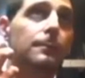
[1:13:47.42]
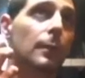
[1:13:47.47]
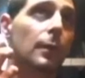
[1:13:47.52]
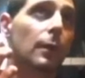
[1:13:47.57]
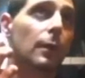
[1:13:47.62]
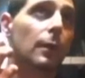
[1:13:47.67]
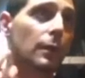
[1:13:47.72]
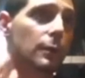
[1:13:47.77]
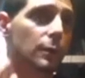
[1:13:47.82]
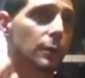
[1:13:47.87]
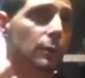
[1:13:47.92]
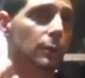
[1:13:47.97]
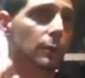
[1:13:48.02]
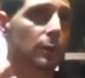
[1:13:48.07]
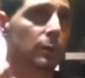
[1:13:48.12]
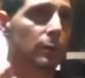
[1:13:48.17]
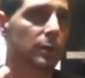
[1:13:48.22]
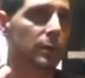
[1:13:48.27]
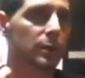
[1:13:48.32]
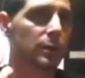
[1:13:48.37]
also known
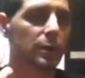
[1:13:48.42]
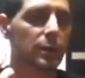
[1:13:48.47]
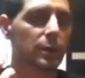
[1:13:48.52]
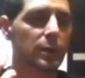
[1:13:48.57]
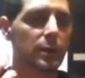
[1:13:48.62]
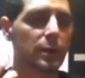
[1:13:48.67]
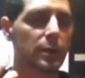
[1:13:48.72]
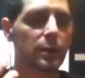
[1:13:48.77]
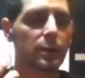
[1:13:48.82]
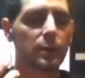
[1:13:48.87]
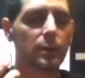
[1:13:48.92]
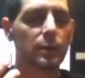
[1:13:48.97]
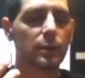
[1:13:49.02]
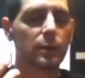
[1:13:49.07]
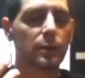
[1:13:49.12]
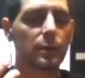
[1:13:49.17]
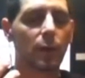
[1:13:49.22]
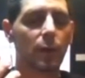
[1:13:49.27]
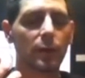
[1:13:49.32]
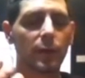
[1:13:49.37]
as the
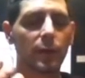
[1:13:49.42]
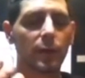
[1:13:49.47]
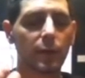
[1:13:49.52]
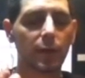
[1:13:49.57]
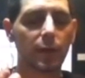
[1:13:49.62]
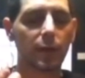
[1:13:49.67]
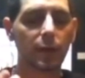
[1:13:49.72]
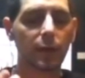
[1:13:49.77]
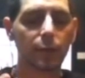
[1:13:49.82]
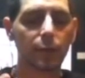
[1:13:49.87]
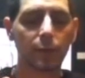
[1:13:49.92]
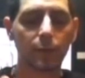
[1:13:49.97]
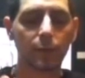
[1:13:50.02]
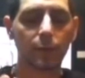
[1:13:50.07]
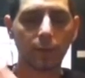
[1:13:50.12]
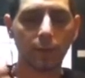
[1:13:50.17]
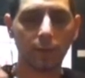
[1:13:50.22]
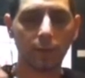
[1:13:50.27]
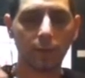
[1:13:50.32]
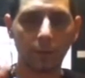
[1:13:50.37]
star tetrahedron.
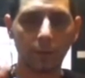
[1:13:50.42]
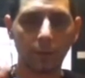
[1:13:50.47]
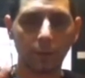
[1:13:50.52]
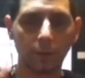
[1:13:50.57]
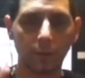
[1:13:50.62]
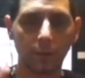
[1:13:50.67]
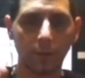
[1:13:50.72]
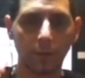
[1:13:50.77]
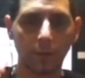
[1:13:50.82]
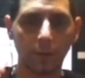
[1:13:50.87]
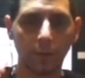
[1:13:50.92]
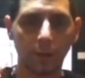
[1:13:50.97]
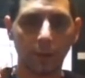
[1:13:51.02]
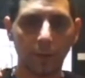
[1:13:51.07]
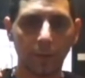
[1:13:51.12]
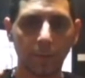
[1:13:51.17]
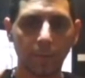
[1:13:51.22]
Okay.